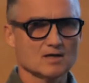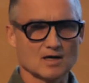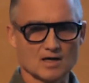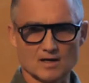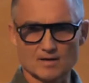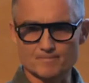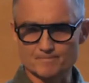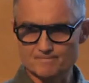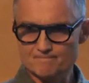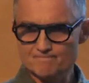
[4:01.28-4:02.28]

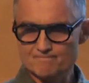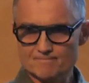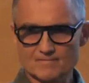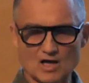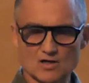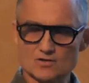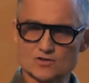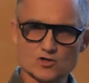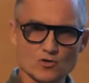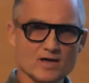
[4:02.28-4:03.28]
um,
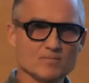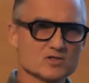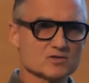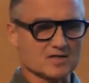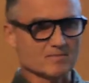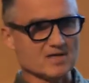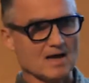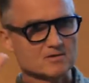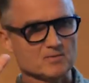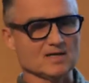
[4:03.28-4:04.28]
scrims
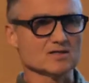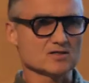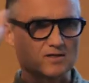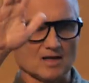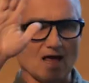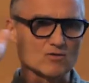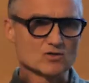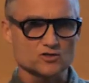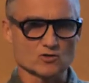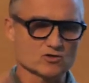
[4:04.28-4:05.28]
sometimes because the light
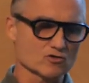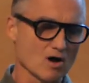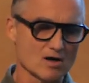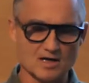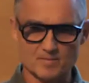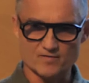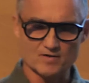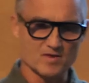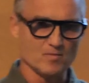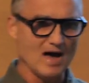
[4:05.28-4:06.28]
was too strong coming
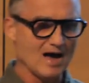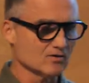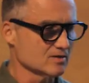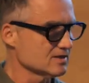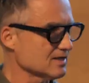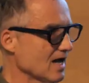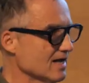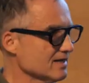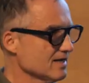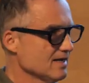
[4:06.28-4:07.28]
from the back or the
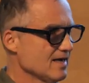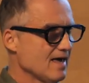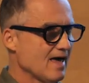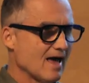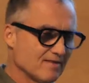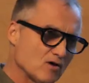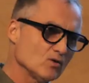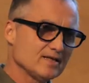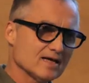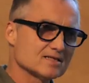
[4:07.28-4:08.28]
side. And they
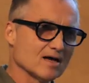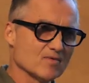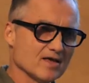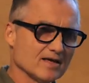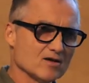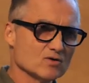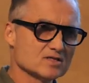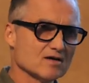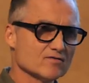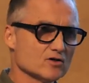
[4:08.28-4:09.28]
would get something, and it
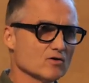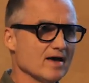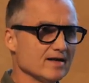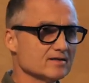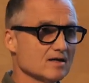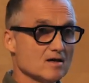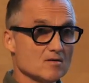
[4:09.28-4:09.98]
was never great.